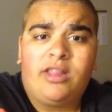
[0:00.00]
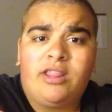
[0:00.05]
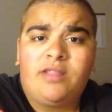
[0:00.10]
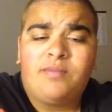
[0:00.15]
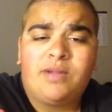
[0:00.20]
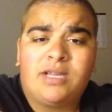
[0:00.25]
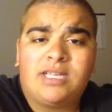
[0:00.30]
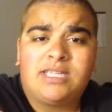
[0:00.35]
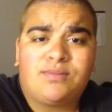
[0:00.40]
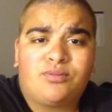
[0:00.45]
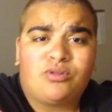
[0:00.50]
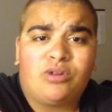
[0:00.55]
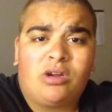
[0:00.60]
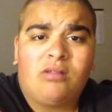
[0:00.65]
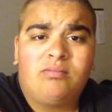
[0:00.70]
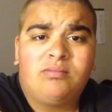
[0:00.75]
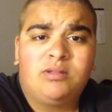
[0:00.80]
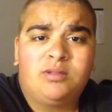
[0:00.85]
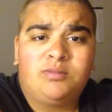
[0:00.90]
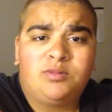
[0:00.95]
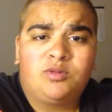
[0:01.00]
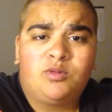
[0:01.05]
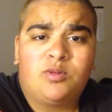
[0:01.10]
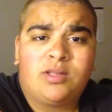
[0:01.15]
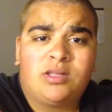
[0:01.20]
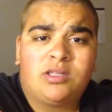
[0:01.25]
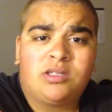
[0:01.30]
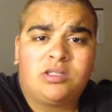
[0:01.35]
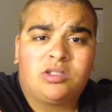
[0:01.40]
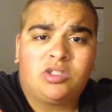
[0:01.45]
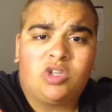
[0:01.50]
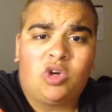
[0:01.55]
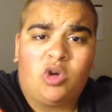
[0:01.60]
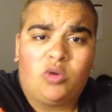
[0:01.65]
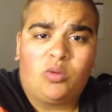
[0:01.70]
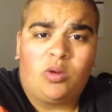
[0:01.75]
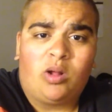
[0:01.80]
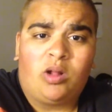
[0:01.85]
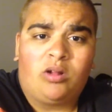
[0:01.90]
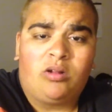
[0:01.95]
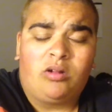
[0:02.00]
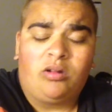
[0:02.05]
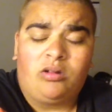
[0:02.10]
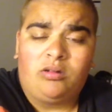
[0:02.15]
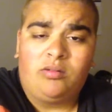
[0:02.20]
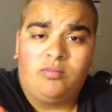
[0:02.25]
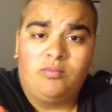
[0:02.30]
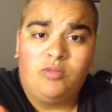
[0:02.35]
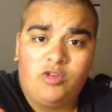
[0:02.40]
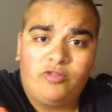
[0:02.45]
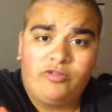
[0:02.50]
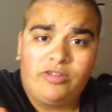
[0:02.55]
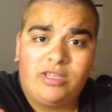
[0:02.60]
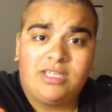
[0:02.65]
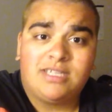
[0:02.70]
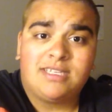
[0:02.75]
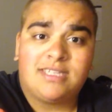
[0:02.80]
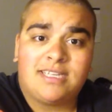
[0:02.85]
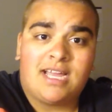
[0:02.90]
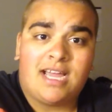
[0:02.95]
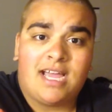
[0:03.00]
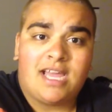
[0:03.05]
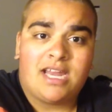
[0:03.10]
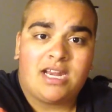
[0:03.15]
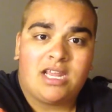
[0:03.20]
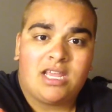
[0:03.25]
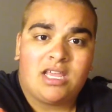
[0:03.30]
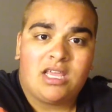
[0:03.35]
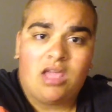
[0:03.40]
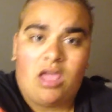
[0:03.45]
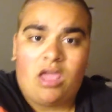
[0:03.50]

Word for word: of the biggest problems with the Stonewall movie is that